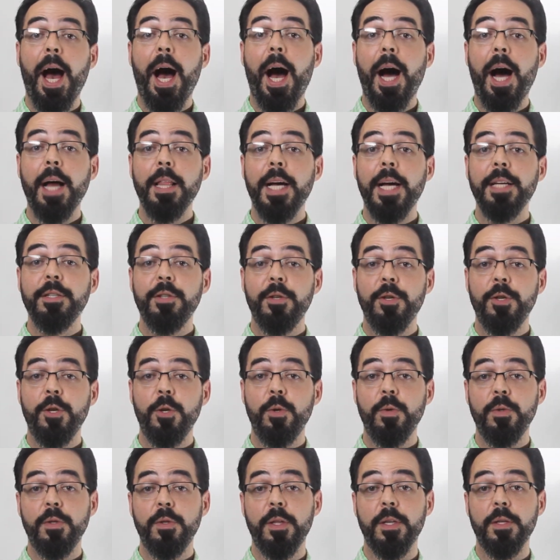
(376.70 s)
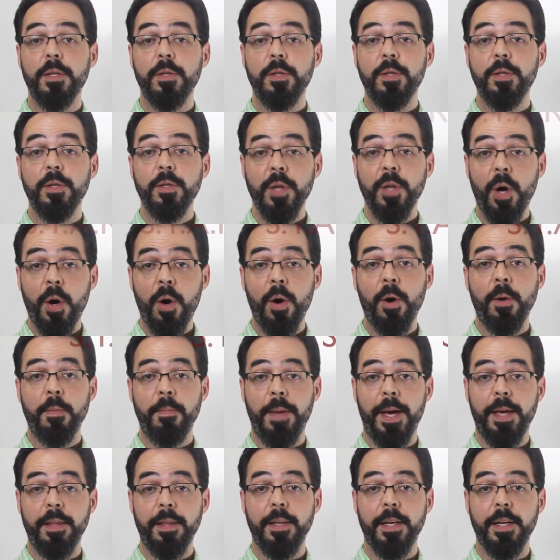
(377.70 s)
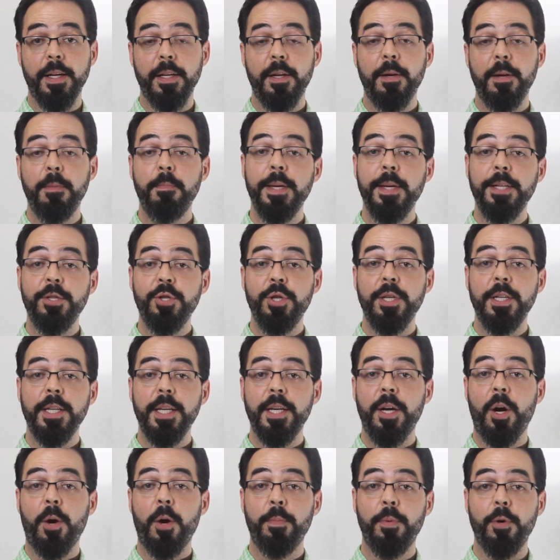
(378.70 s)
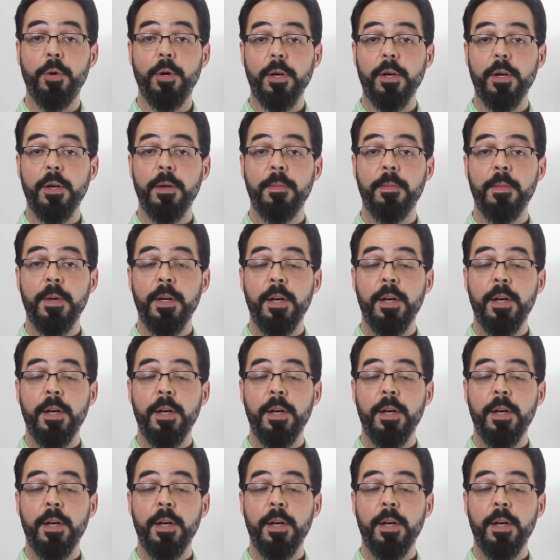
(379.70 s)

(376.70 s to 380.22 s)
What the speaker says: I like to use the STAR method mentioned in our book.